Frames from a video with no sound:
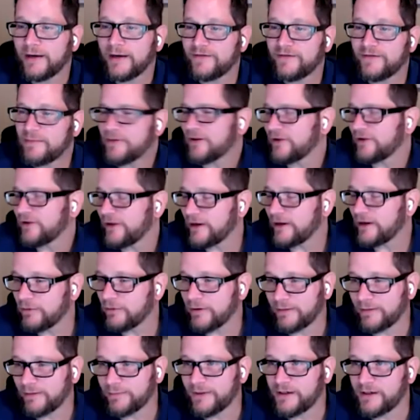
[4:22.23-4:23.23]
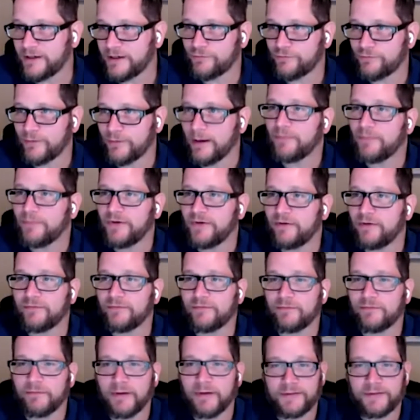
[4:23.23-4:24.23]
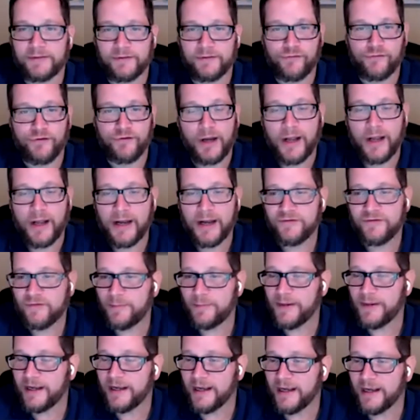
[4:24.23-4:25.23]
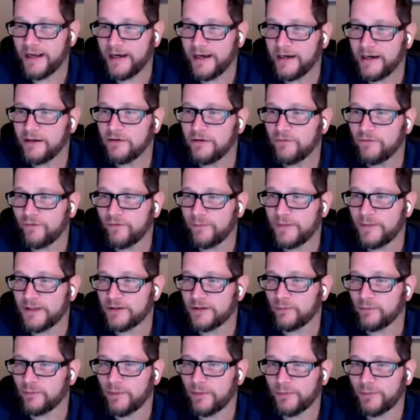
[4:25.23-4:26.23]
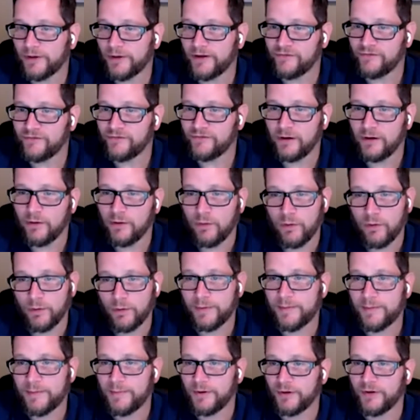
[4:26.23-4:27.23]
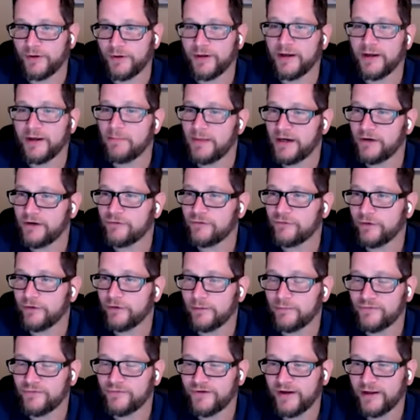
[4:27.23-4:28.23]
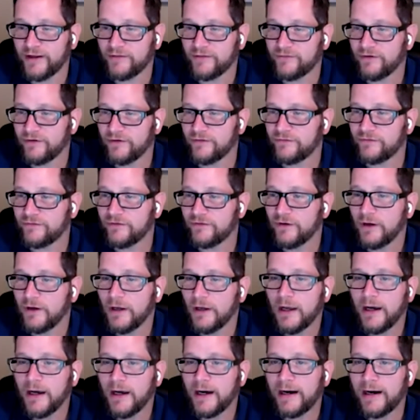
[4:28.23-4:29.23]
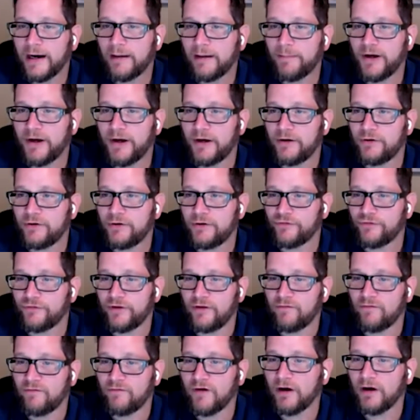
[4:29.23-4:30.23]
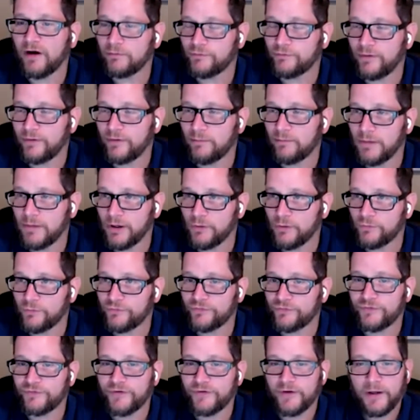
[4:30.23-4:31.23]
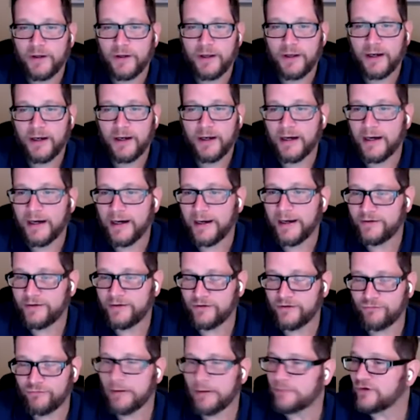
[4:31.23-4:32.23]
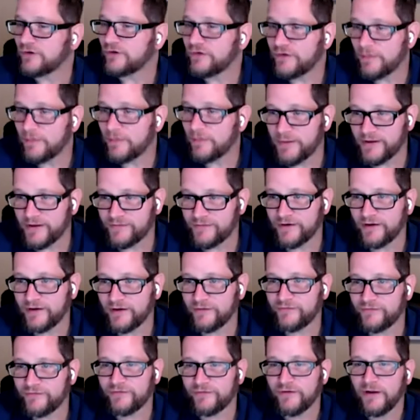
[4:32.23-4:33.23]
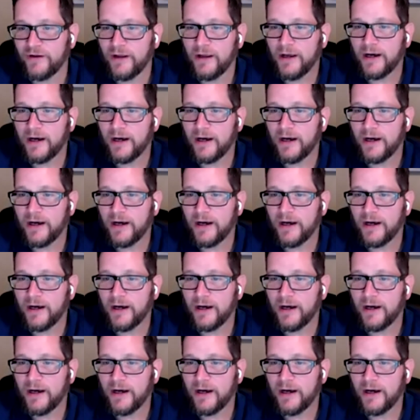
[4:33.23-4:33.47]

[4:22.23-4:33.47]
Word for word: typically incredibly disruptive, right? There's a lot to be gained from either replacing or rebuilding in many circumstances, but it usually involves the most disruption to business,